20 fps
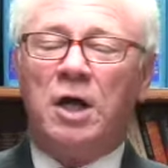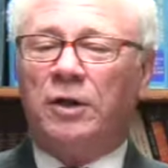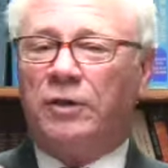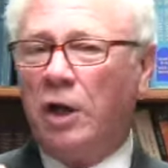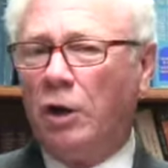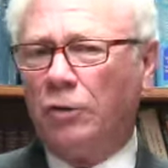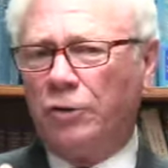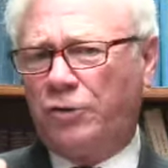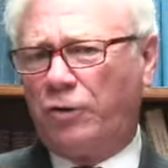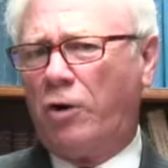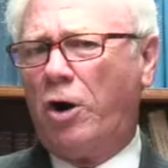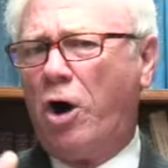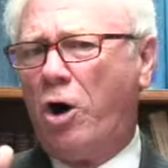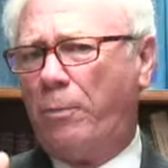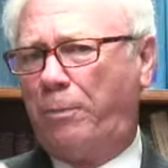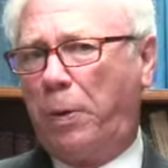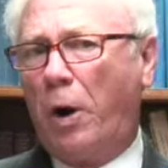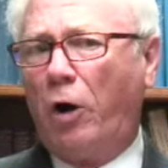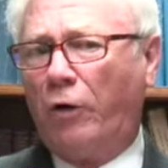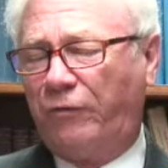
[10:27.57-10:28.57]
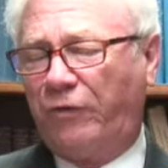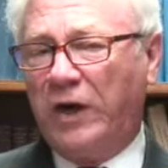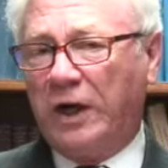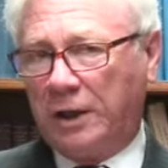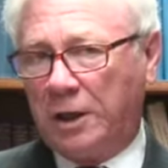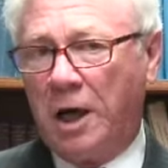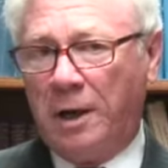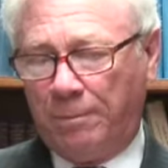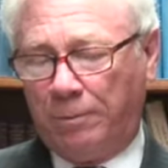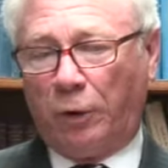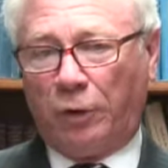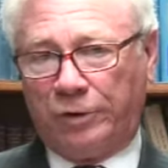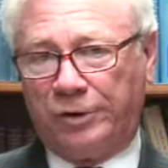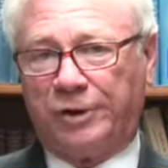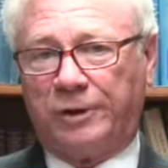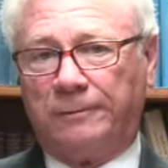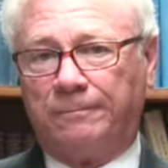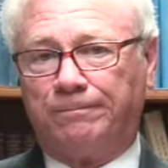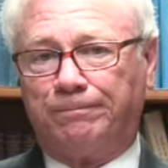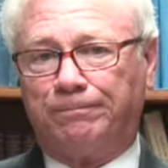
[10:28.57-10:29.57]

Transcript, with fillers: Those are all perfect numbers.